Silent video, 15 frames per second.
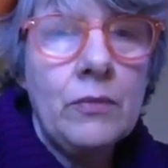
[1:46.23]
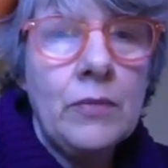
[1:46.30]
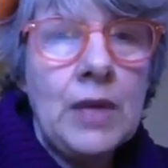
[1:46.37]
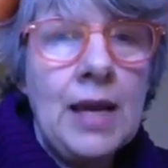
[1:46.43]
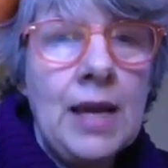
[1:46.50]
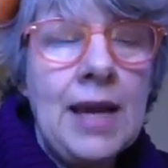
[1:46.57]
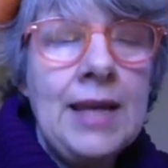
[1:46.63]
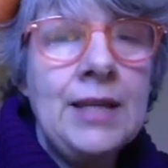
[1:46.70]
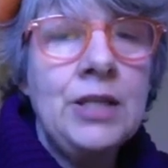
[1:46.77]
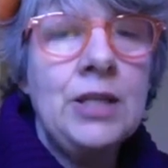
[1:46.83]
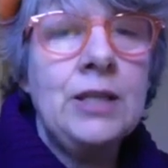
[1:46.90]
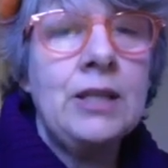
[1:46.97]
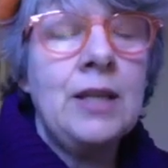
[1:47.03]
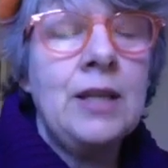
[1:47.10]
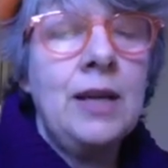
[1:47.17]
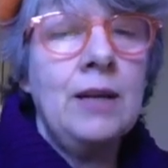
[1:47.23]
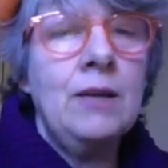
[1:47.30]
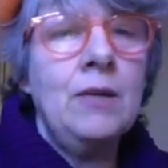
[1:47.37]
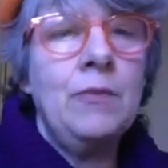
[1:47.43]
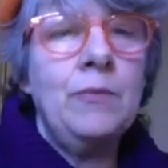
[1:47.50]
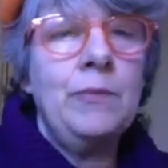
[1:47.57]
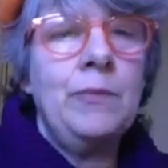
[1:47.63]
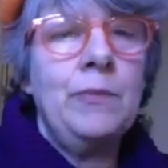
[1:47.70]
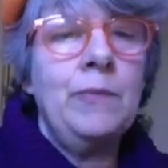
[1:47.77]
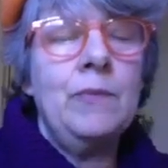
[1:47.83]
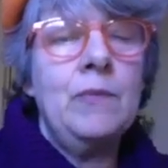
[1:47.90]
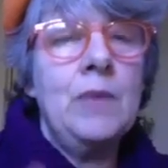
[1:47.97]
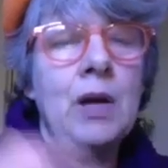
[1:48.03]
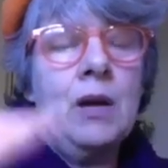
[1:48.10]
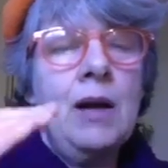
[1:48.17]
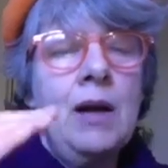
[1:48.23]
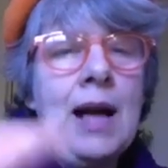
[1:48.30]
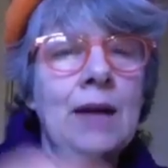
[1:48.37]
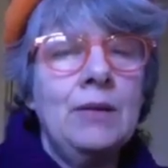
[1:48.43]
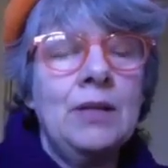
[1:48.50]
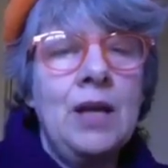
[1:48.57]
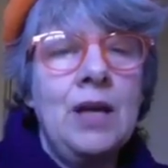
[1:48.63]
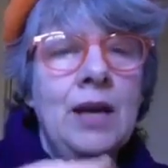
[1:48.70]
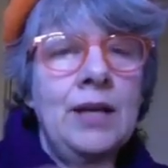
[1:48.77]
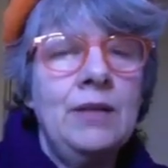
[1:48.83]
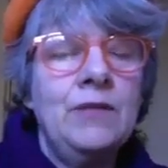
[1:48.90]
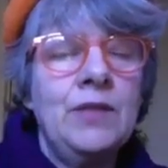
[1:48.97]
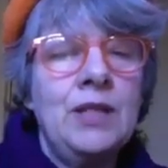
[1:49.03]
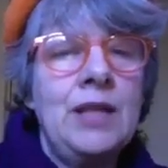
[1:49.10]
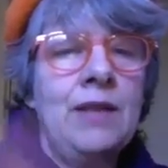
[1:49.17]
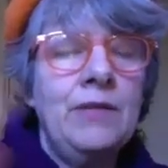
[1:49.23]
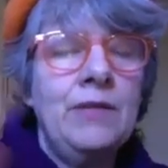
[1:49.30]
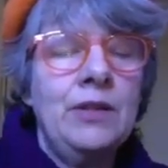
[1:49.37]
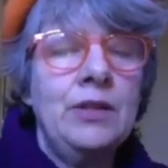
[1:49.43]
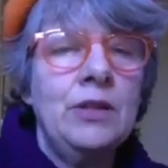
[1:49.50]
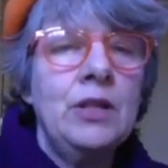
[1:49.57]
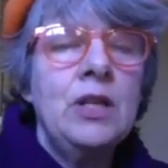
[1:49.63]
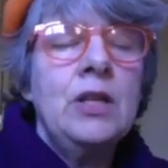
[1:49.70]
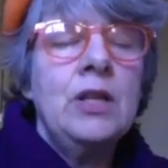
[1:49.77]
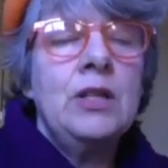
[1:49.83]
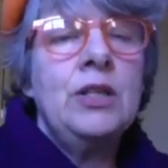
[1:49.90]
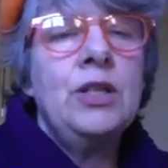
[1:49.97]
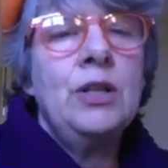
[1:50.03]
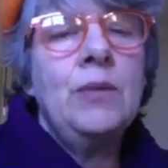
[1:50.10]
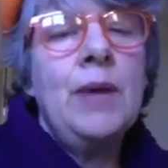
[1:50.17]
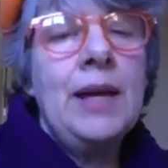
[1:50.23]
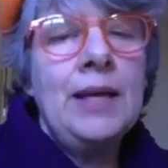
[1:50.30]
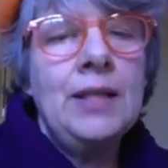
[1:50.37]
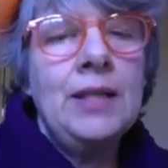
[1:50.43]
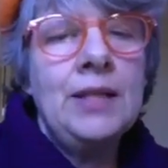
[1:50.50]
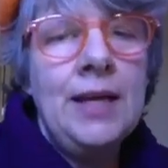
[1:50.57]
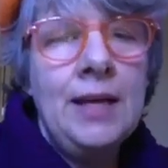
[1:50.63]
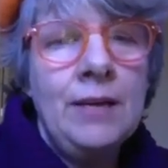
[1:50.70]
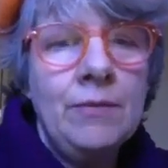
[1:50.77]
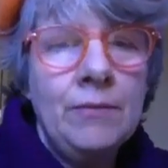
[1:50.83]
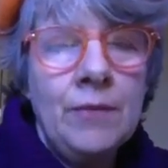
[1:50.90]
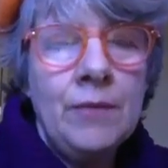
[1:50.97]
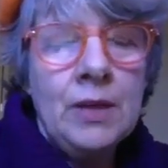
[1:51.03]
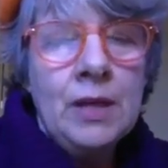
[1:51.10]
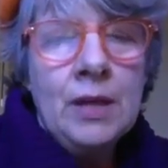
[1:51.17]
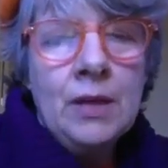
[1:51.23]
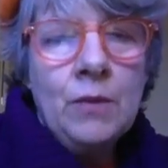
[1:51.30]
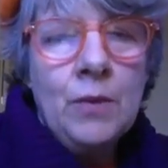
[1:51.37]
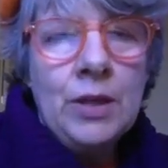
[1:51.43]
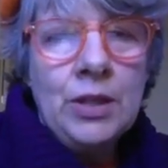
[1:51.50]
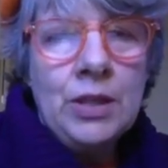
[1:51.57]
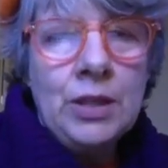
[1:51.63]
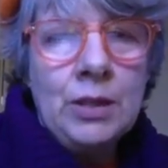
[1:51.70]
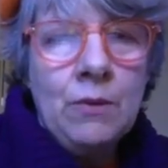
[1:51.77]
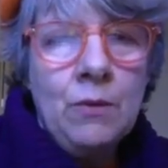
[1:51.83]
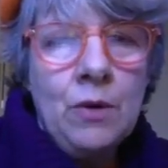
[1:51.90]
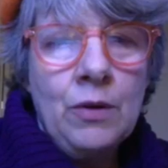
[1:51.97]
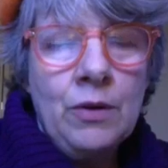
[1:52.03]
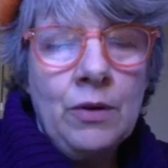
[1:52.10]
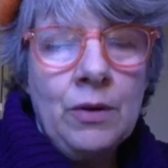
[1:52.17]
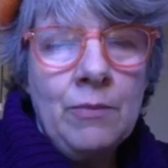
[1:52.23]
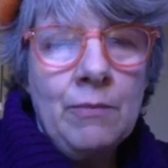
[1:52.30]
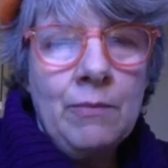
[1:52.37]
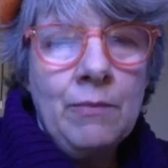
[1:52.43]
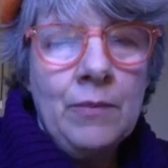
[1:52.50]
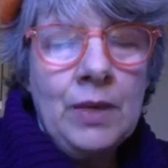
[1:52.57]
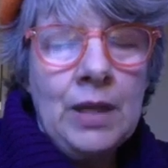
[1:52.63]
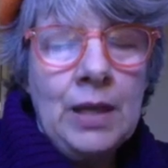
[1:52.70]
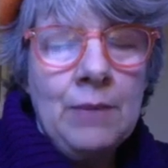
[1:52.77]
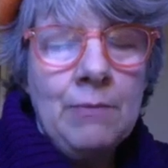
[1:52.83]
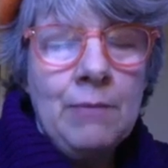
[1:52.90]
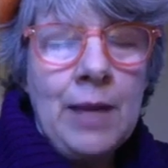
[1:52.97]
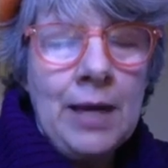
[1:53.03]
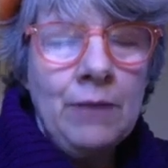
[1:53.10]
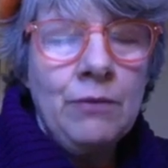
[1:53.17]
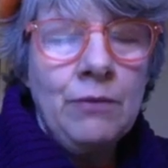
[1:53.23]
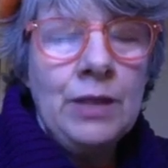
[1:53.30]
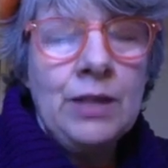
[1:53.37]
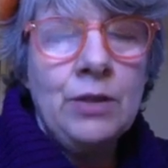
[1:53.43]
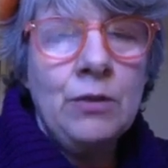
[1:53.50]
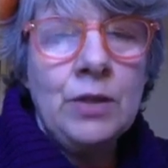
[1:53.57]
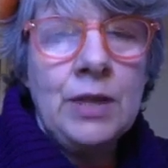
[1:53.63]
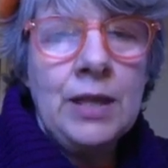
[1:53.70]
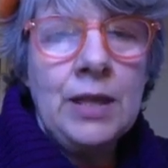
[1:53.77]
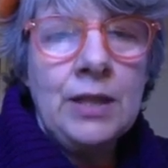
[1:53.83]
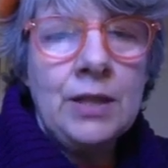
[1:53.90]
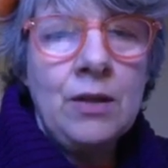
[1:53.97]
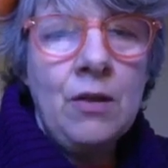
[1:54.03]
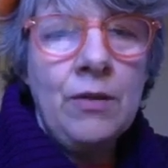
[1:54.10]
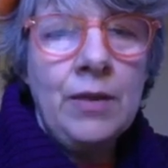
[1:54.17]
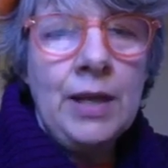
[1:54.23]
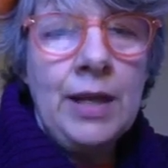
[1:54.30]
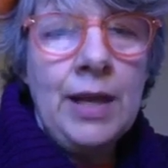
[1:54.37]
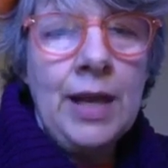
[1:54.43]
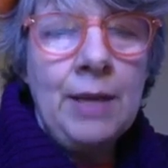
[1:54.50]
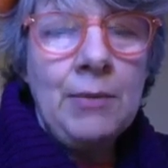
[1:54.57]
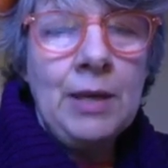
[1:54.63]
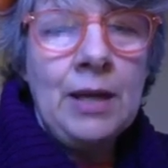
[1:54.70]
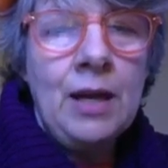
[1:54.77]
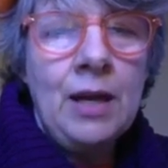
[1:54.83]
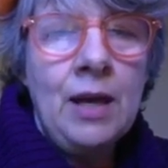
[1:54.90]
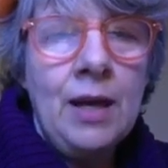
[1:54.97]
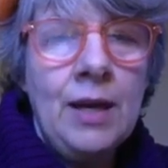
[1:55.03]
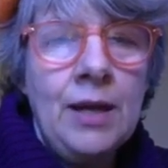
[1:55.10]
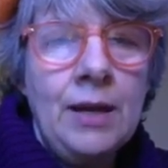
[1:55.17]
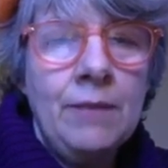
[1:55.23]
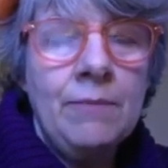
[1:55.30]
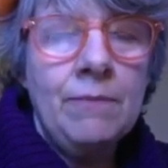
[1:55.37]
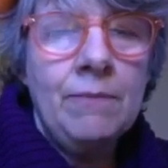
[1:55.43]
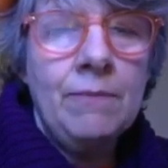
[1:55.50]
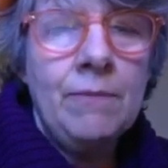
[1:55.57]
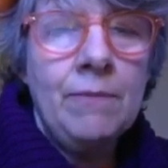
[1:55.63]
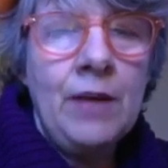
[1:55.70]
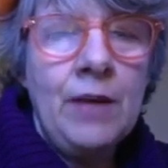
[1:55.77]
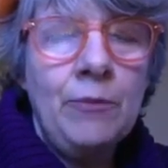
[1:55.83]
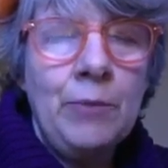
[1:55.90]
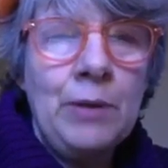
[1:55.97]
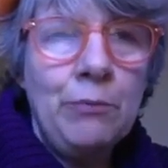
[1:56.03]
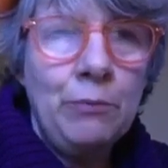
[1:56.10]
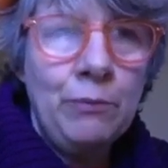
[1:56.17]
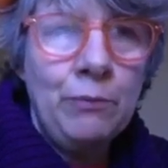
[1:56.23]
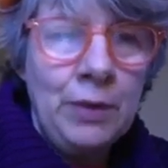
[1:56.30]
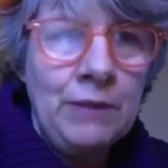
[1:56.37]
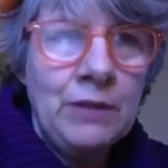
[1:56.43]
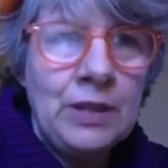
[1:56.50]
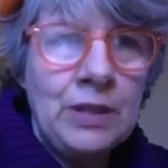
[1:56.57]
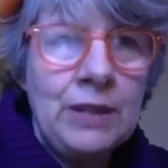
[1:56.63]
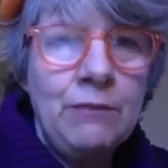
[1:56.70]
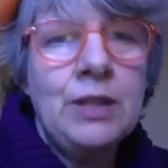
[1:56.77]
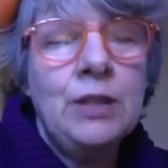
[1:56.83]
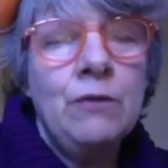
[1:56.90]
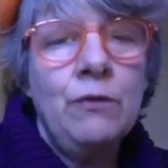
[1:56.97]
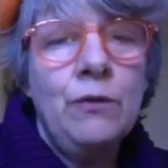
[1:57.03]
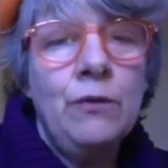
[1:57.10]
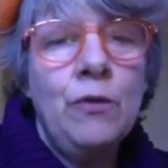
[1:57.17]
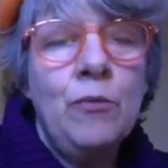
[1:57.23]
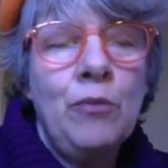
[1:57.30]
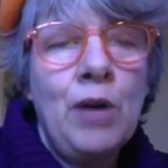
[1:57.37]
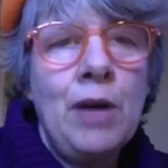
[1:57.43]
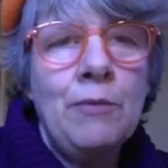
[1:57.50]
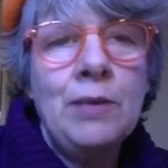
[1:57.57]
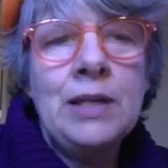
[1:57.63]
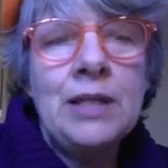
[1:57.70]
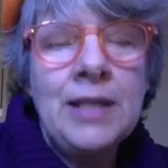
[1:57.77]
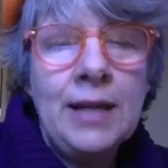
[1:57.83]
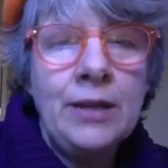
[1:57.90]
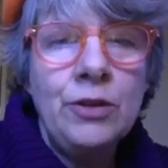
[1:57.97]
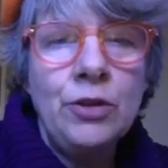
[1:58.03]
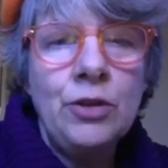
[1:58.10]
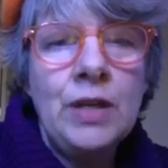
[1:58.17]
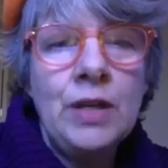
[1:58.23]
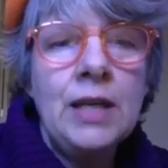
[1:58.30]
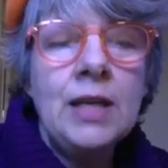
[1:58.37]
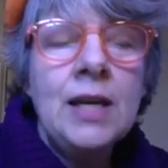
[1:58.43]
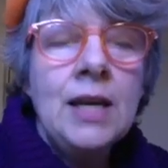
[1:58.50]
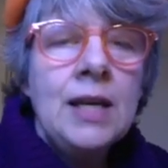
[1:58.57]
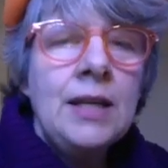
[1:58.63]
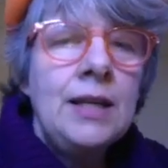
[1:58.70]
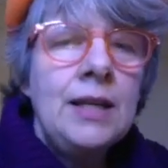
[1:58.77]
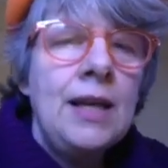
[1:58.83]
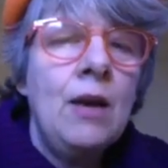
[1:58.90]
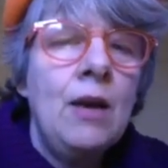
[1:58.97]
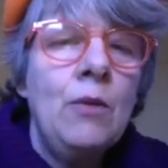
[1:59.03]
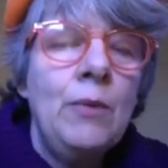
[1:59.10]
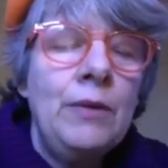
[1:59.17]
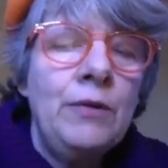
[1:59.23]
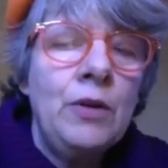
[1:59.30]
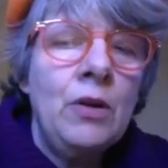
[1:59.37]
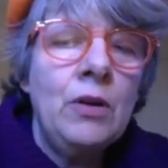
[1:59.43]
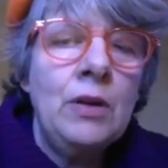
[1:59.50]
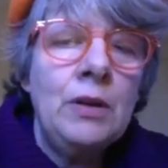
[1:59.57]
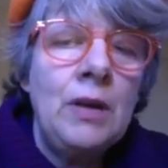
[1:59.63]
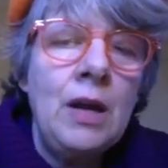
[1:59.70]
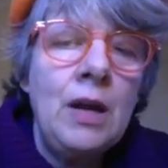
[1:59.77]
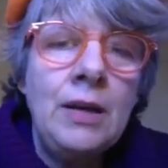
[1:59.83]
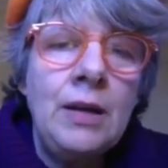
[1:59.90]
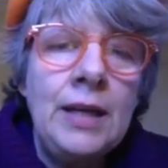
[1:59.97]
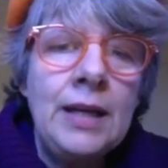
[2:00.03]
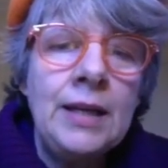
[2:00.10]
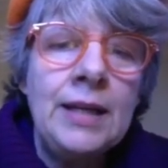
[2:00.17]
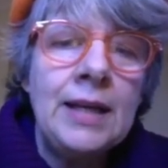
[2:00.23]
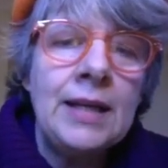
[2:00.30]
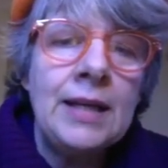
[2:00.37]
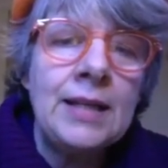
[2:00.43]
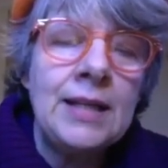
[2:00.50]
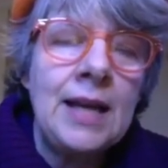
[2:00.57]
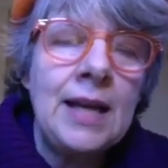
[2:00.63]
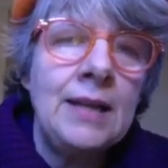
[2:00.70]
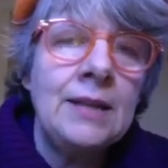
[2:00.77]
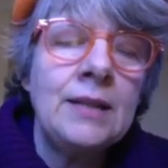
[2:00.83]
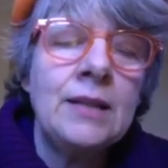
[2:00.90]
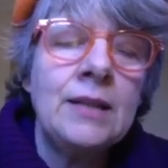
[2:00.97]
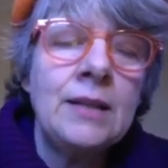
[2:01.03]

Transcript: ages that are outside of 7 to 18, which what the main resources on the Aiming High have been previously written for primary and secondary. Now we've got earlier years and